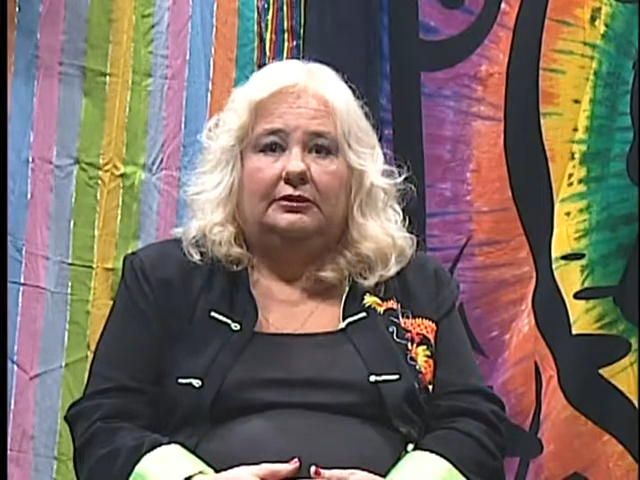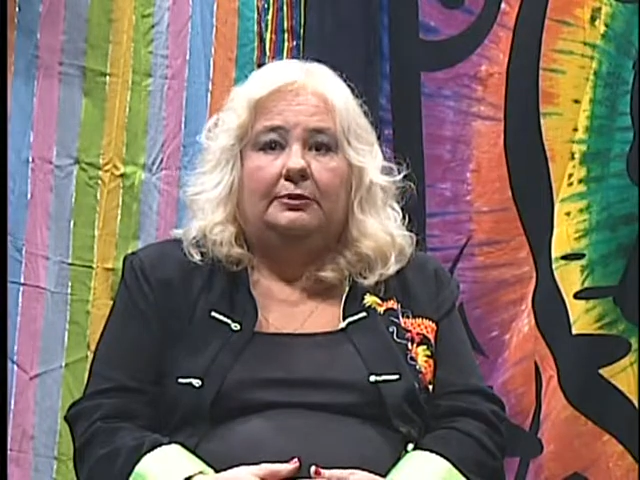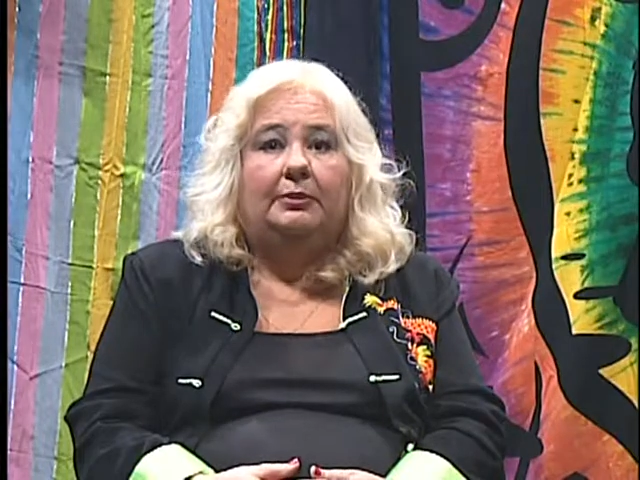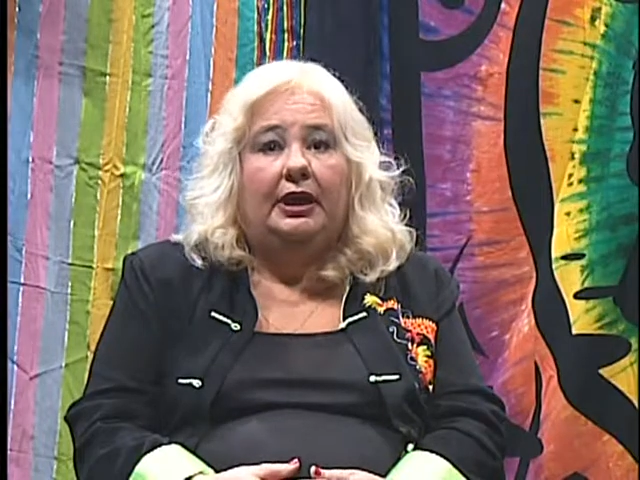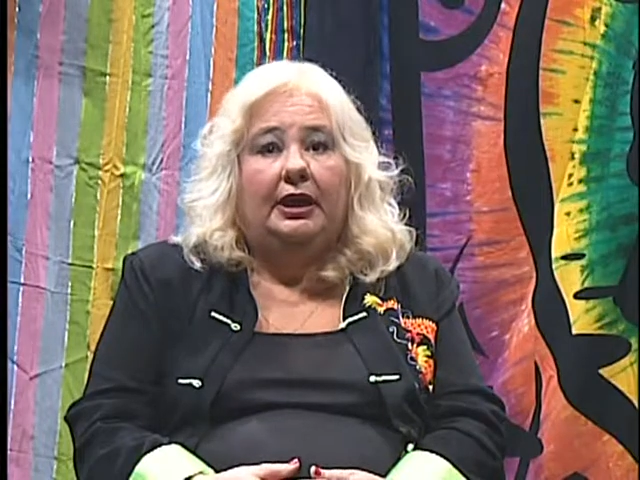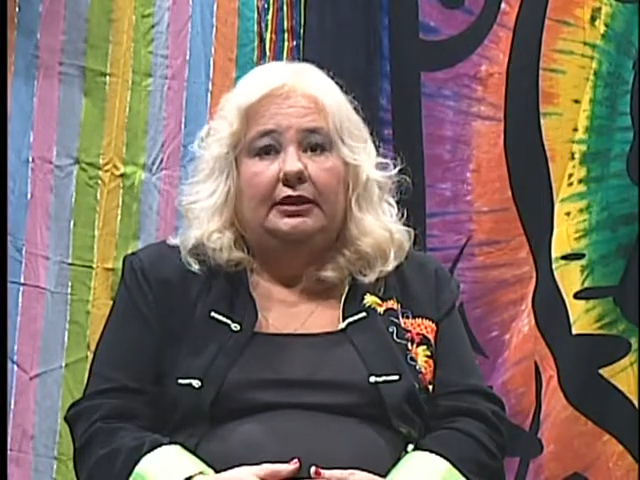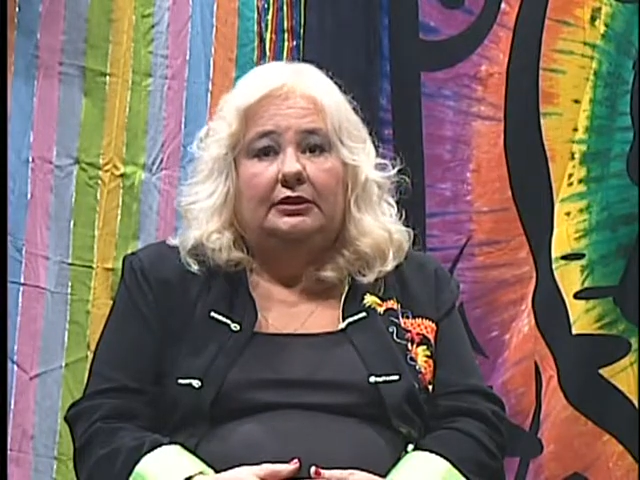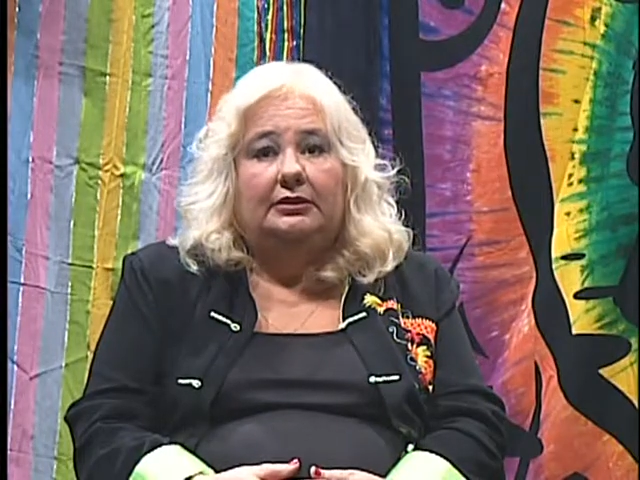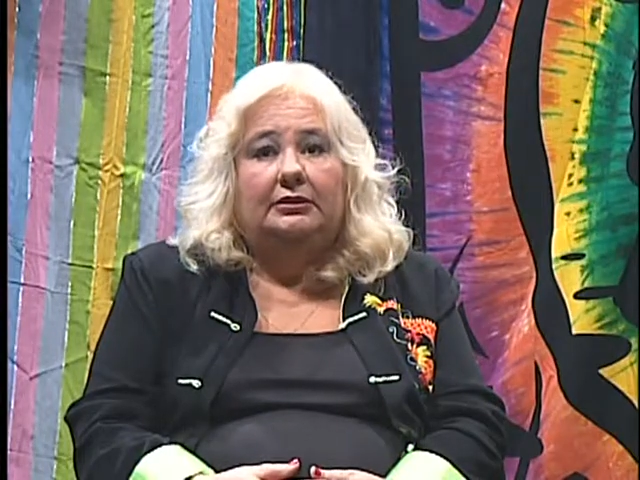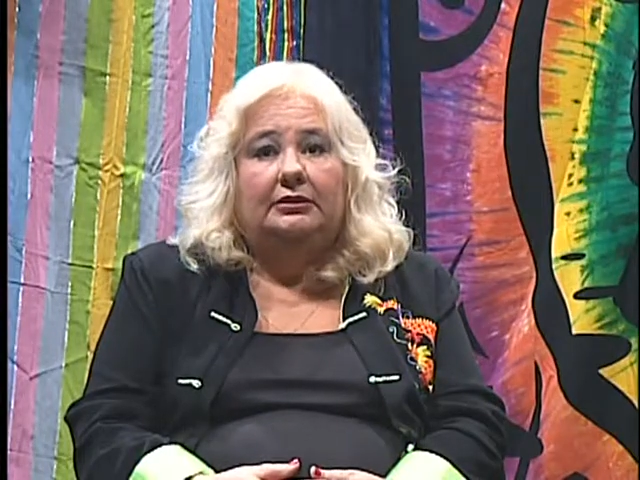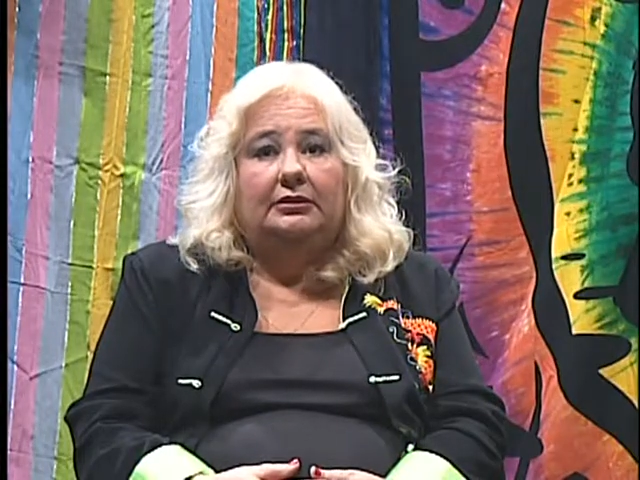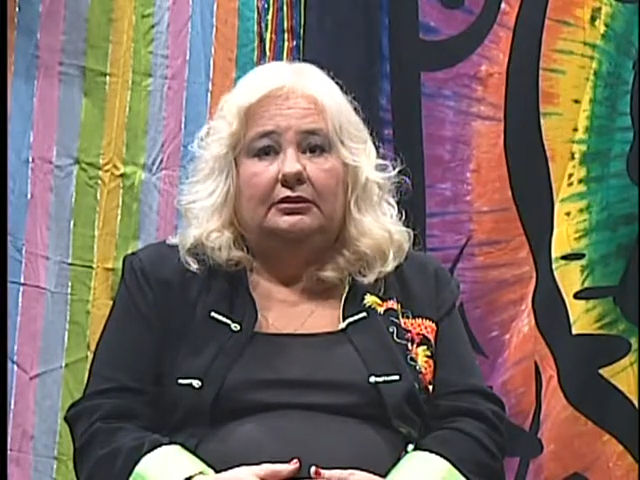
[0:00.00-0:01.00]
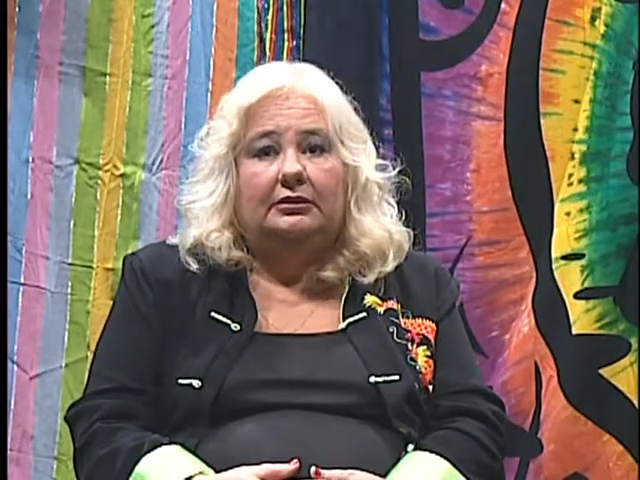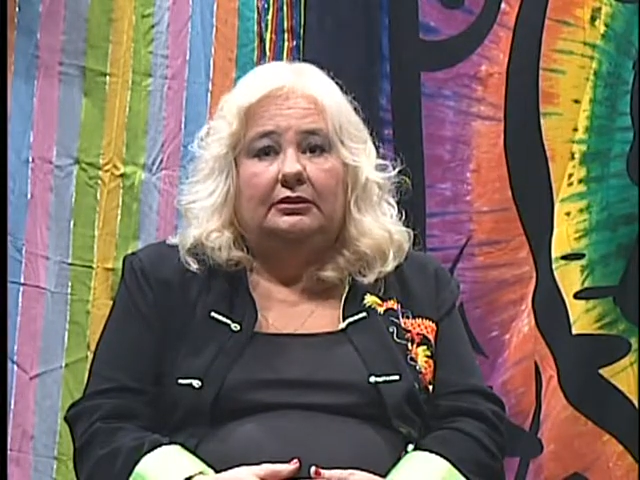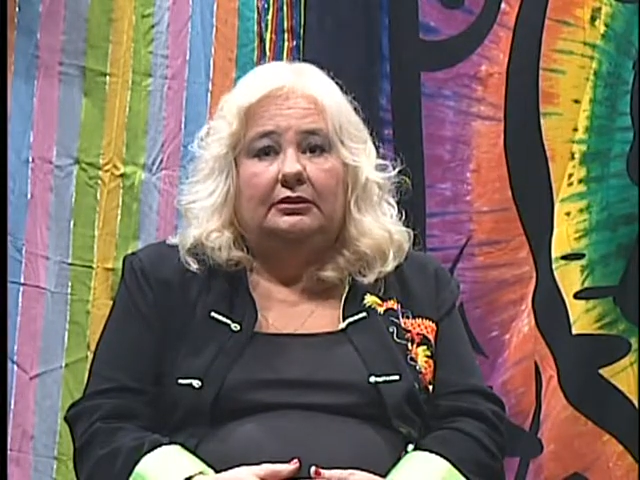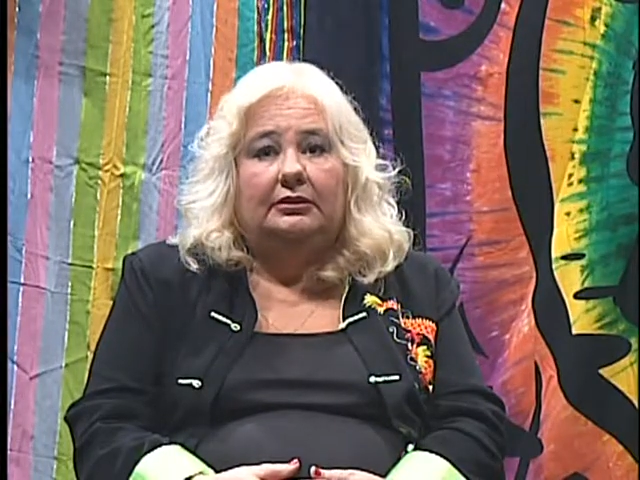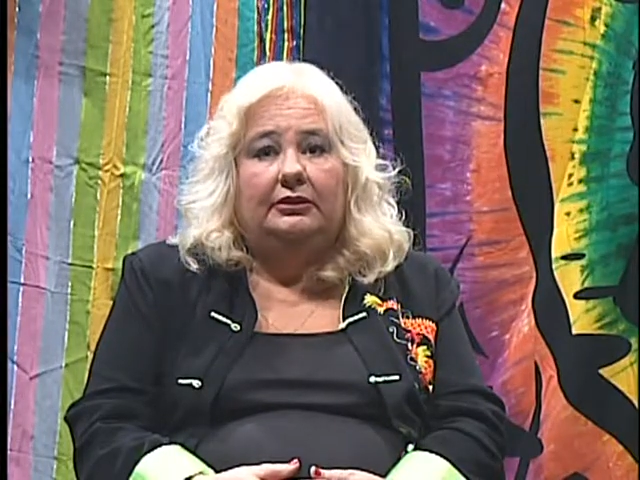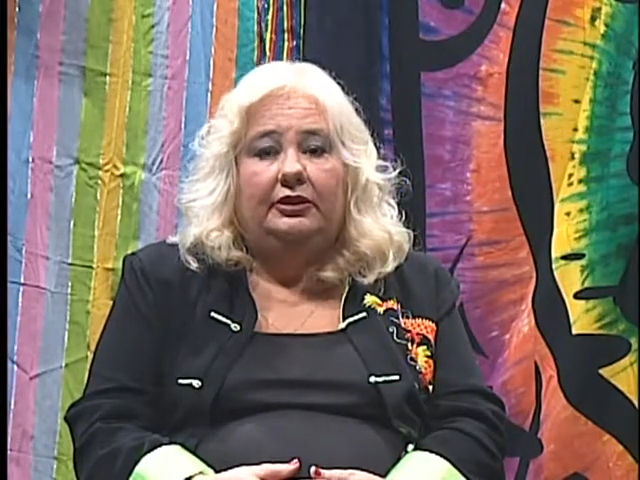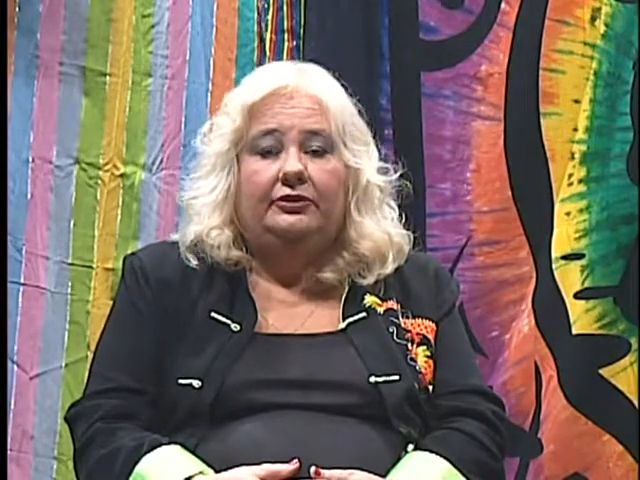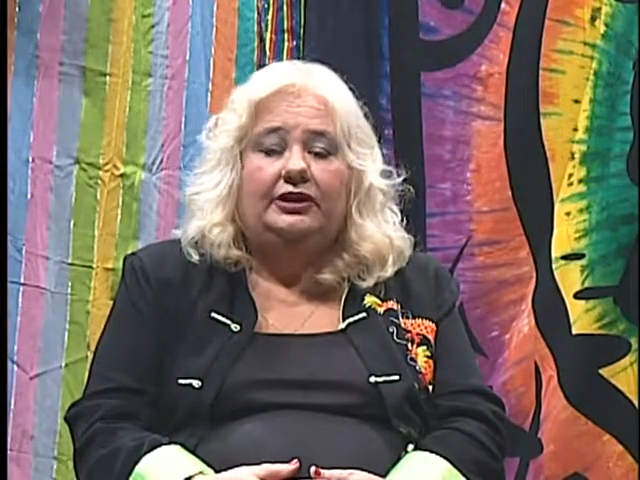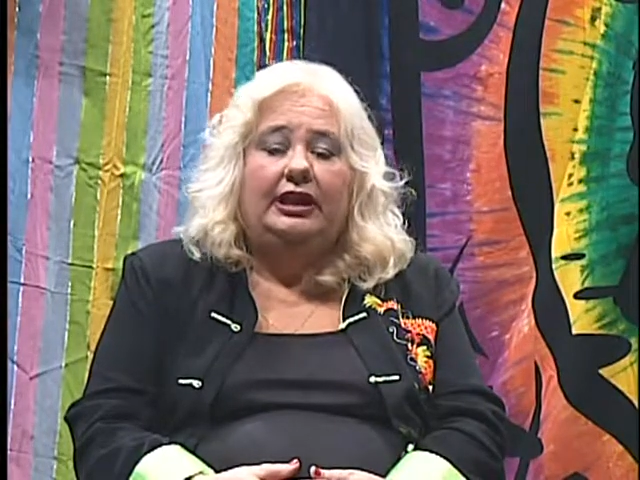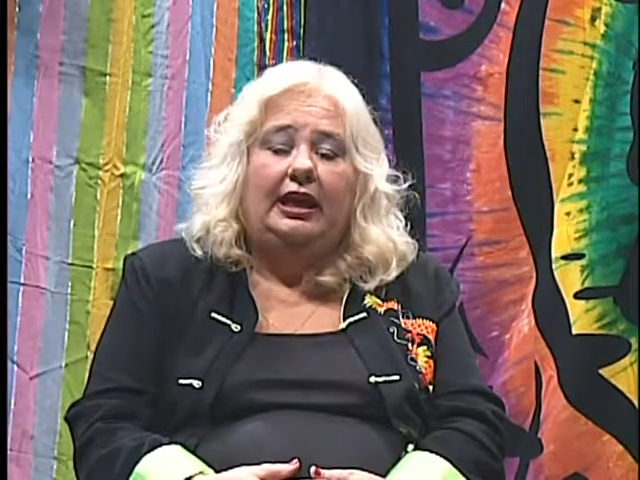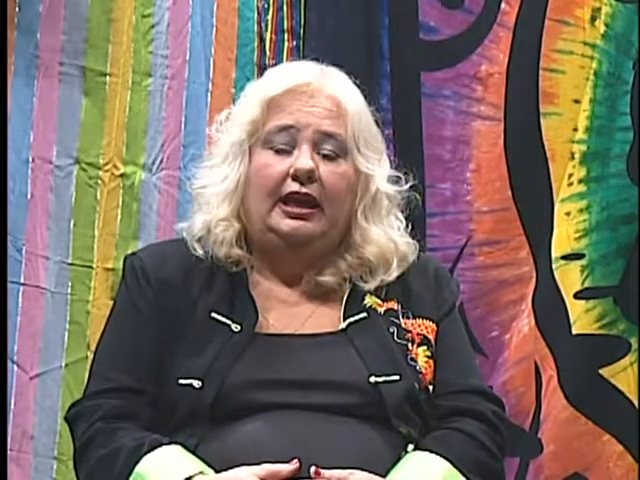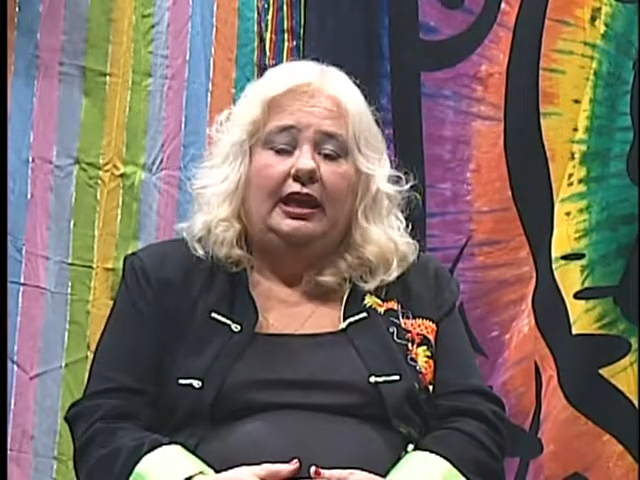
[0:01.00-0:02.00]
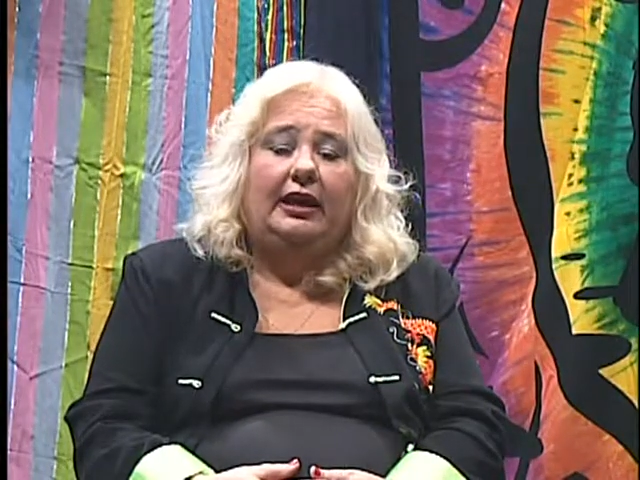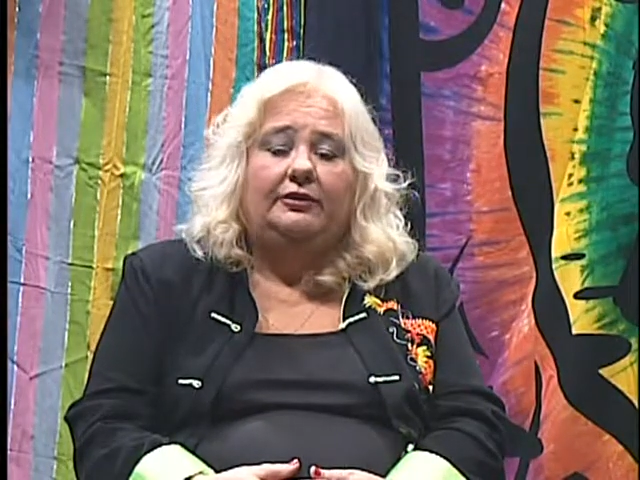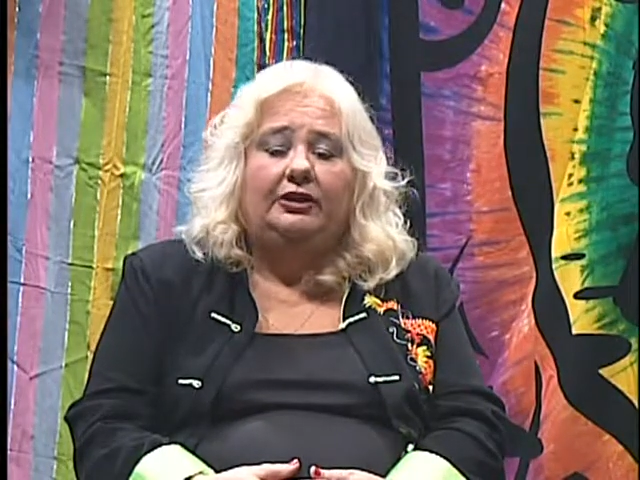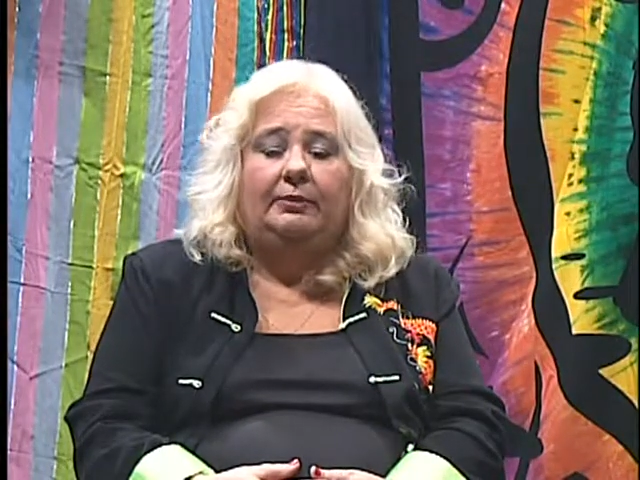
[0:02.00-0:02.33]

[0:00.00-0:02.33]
But you sell out,